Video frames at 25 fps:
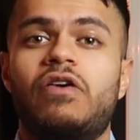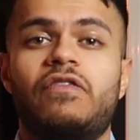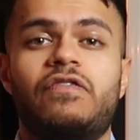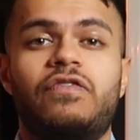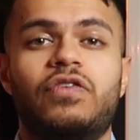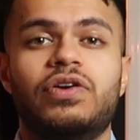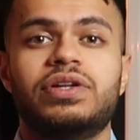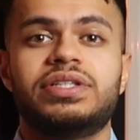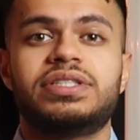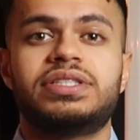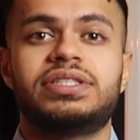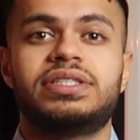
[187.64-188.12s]

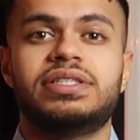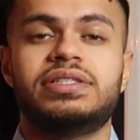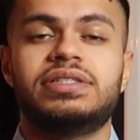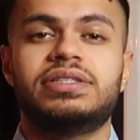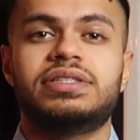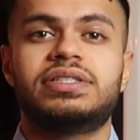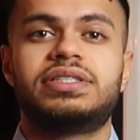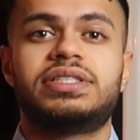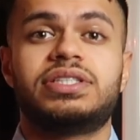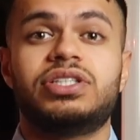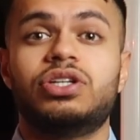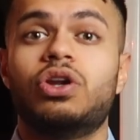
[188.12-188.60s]
For
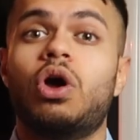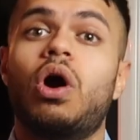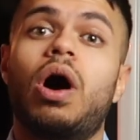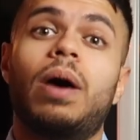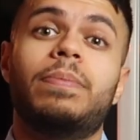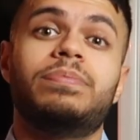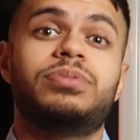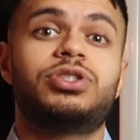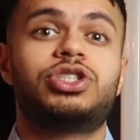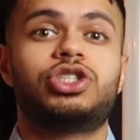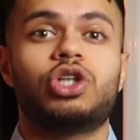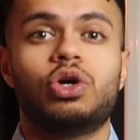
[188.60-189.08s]
instance,
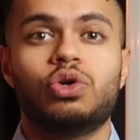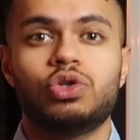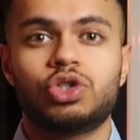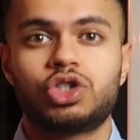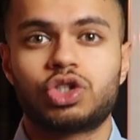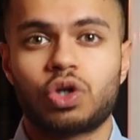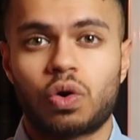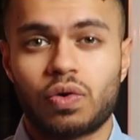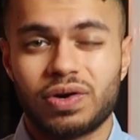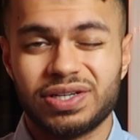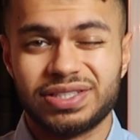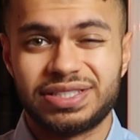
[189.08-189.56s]
I'm so
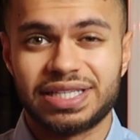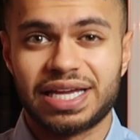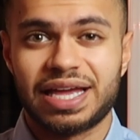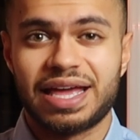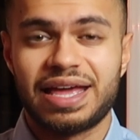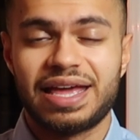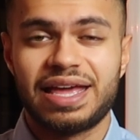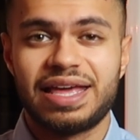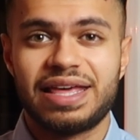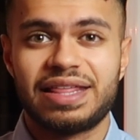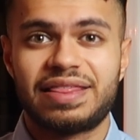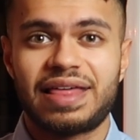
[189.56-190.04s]
sorry to
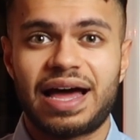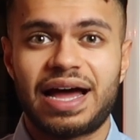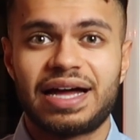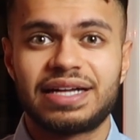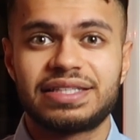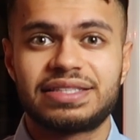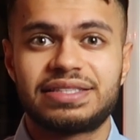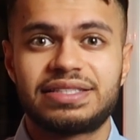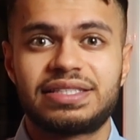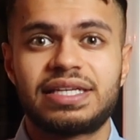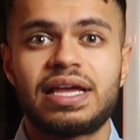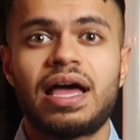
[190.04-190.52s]
hear
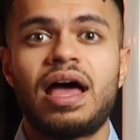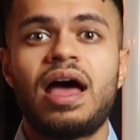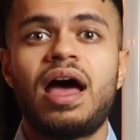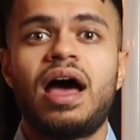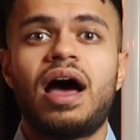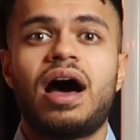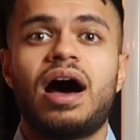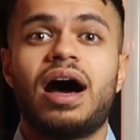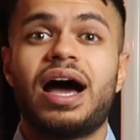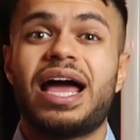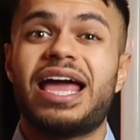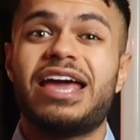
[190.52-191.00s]
that.
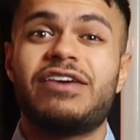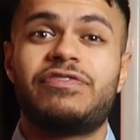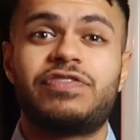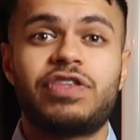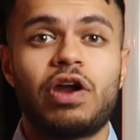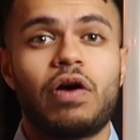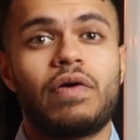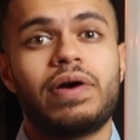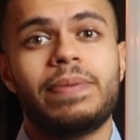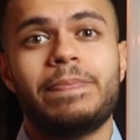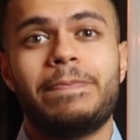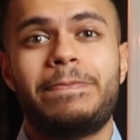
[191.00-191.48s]
If
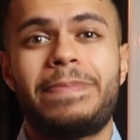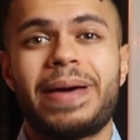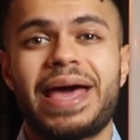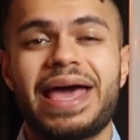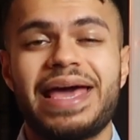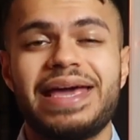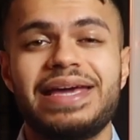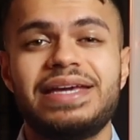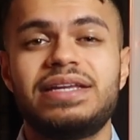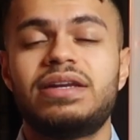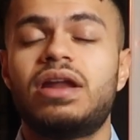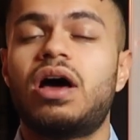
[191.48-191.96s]
they're in
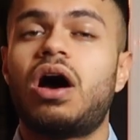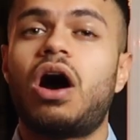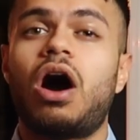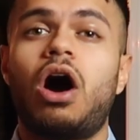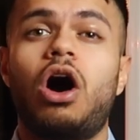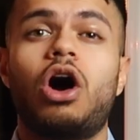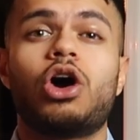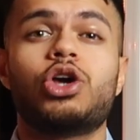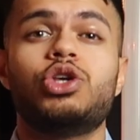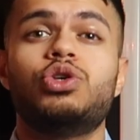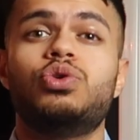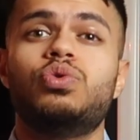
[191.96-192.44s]
pain,
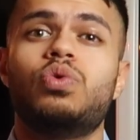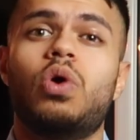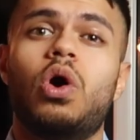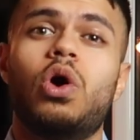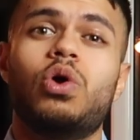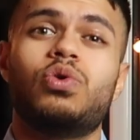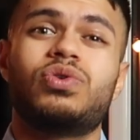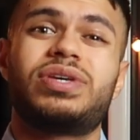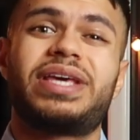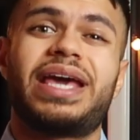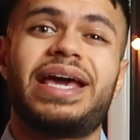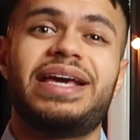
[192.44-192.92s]
are you
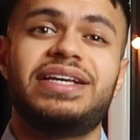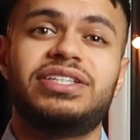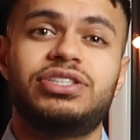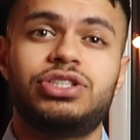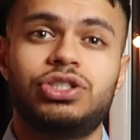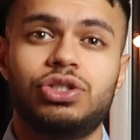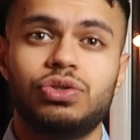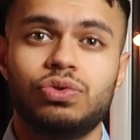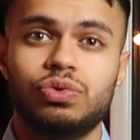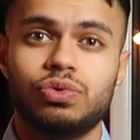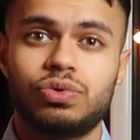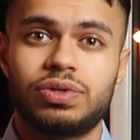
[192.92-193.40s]
okay
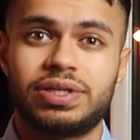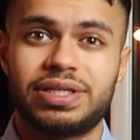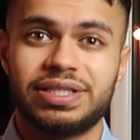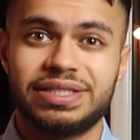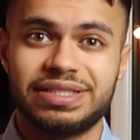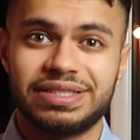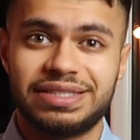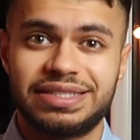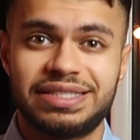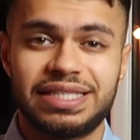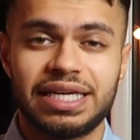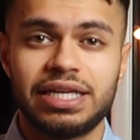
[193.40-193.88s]
to
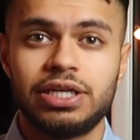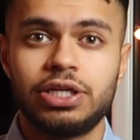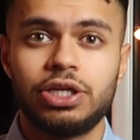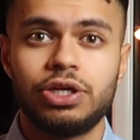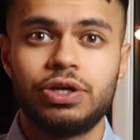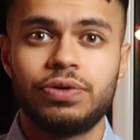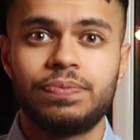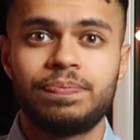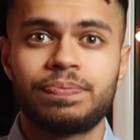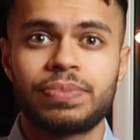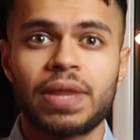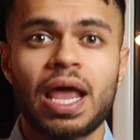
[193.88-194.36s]

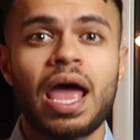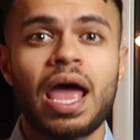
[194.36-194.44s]
continue?